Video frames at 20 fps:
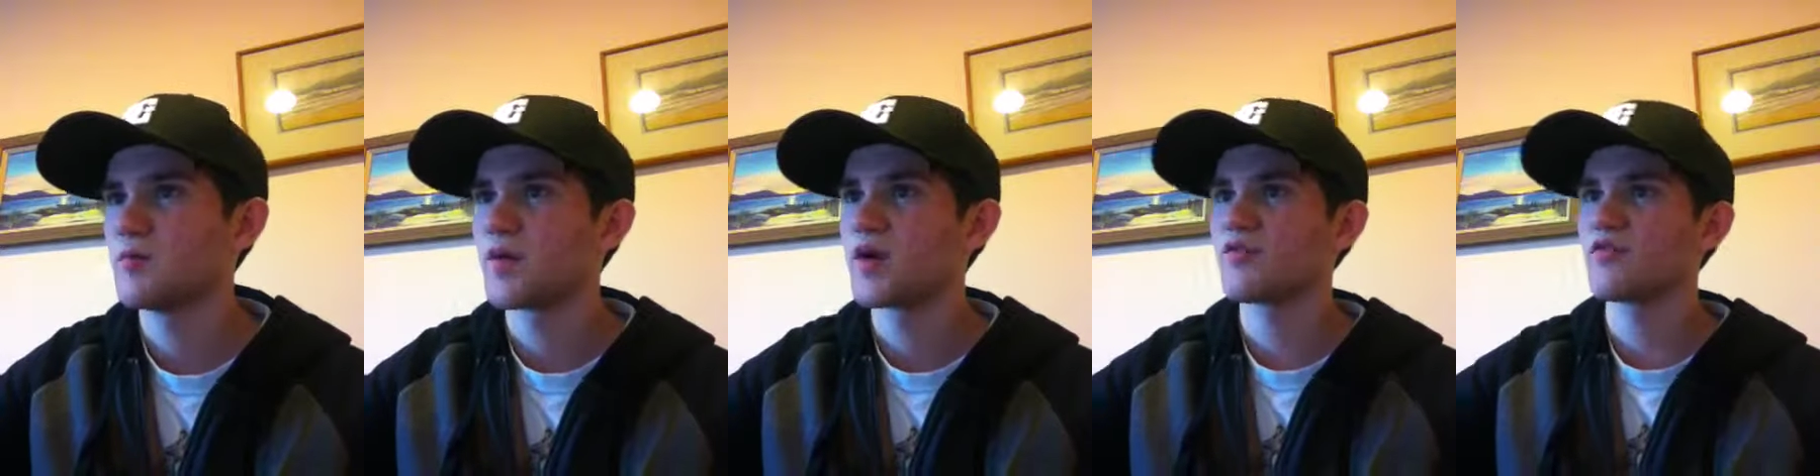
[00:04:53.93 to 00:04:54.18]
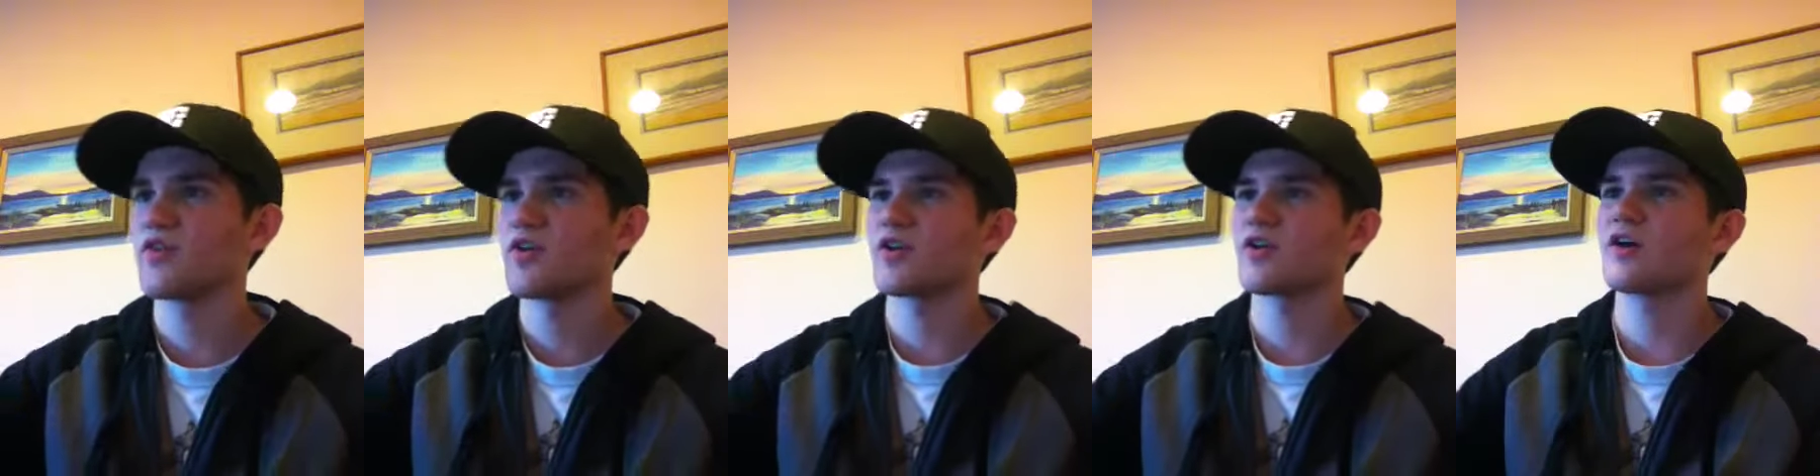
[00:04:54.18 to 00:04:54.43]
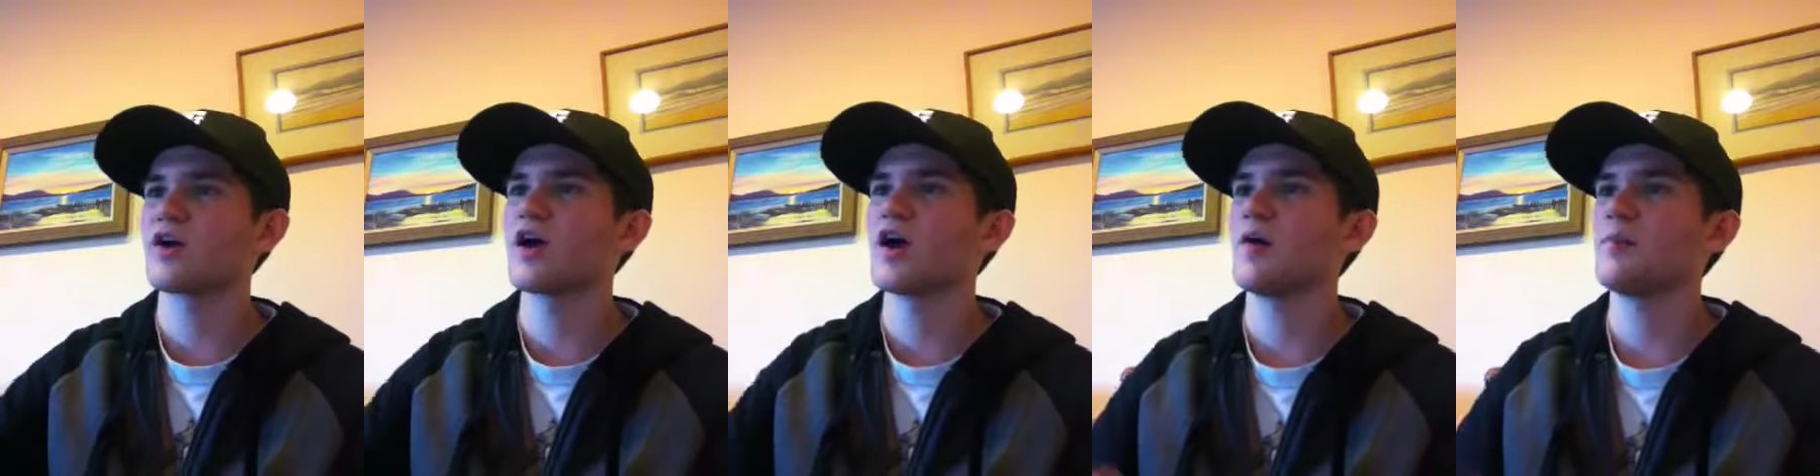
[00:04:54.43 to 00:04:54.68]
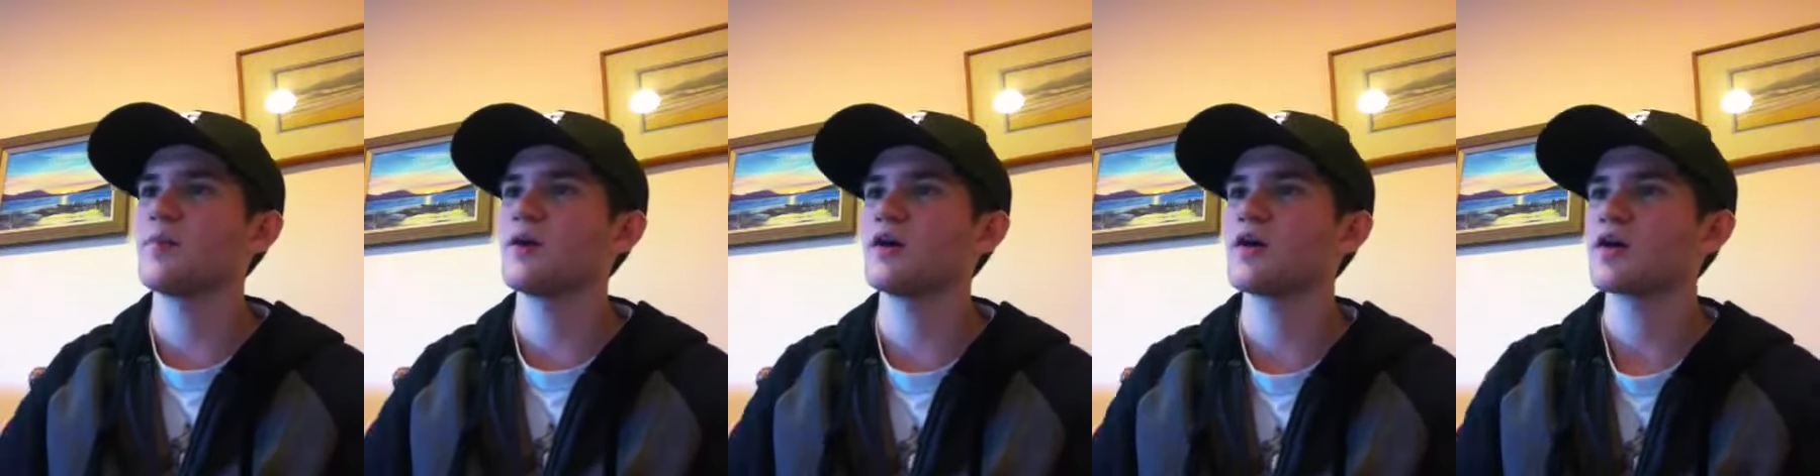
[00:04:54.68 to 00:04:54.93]

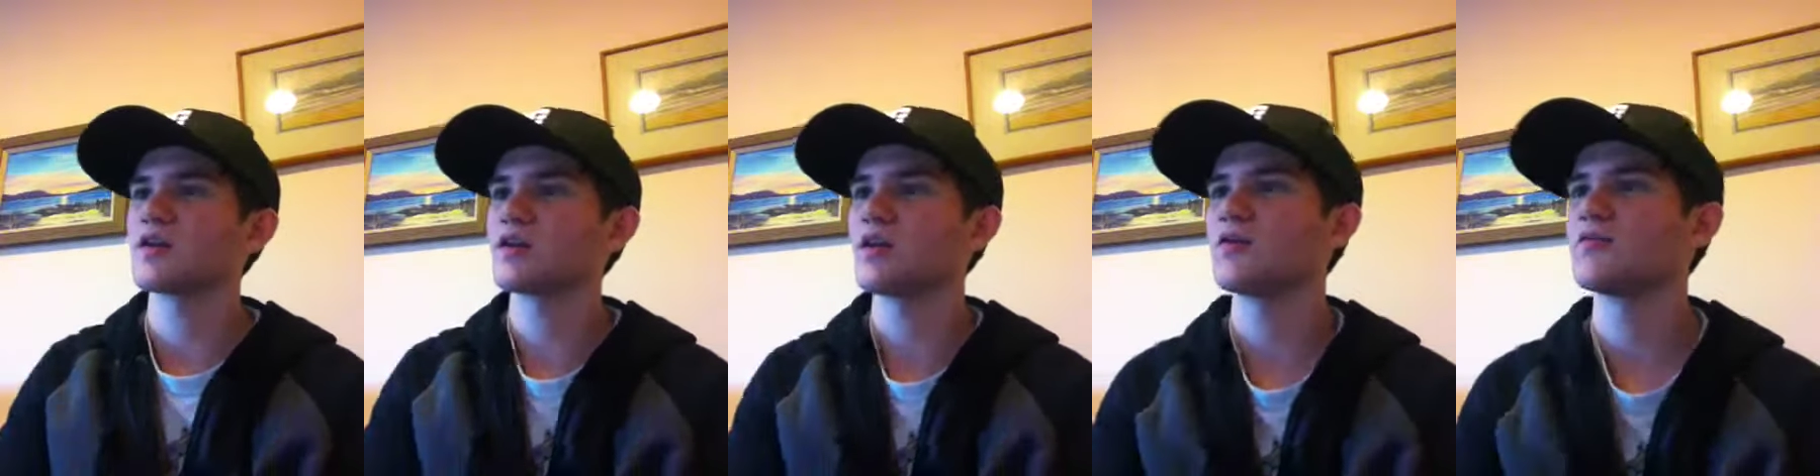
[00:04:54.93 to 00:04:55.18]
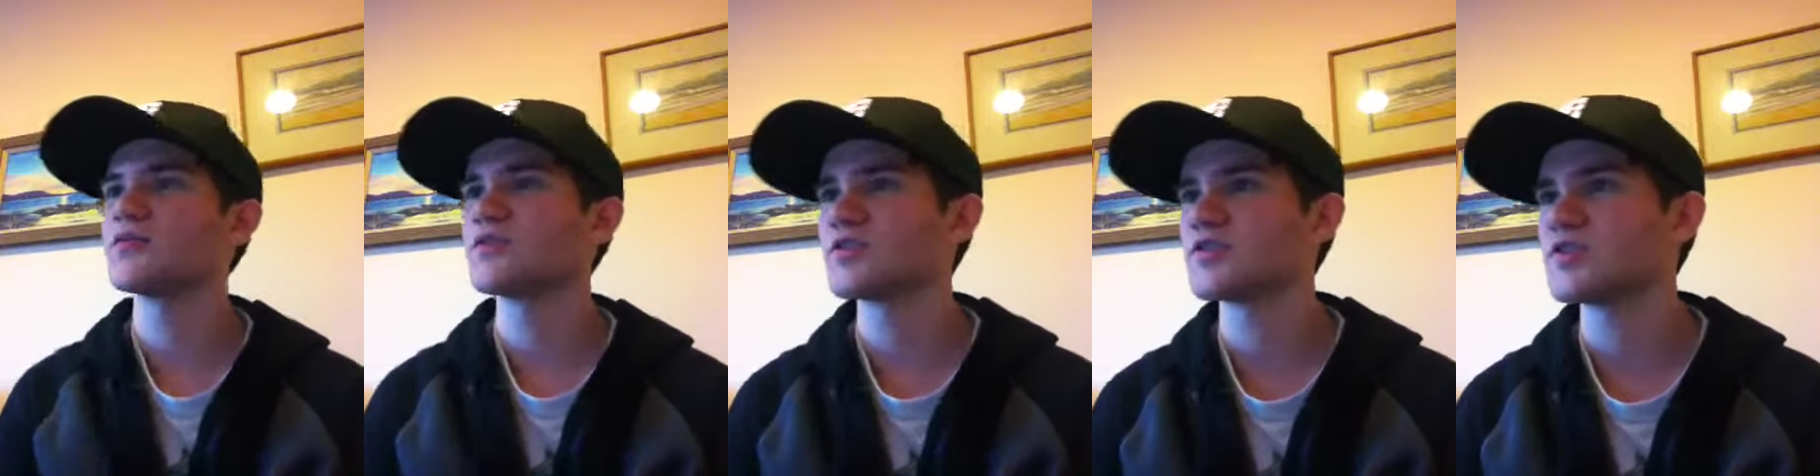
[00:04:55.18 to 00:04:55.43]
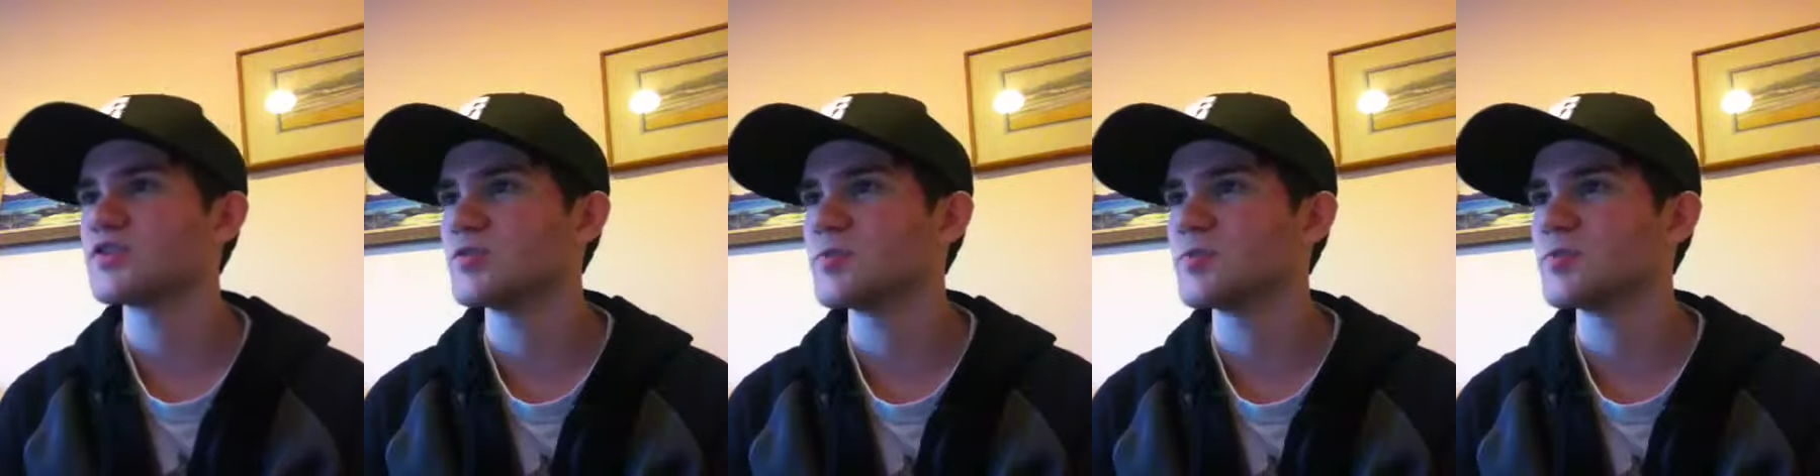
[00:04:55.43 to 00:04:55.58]
Marvel.com, I love it.